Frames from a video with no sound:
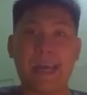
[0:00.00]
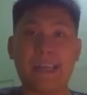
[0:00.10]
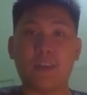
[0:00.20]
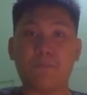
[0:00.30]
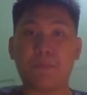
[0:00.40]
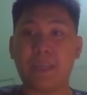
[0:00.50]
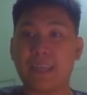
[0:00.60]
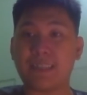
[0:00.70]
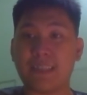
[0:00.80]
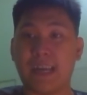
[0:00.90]
plan of
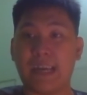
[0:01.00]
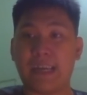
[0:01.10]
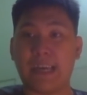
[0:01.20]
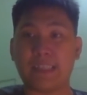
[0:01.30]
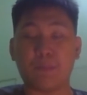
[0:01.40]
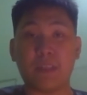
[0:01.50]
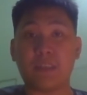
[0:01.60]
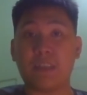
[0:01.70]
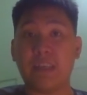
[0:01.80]
PSI has been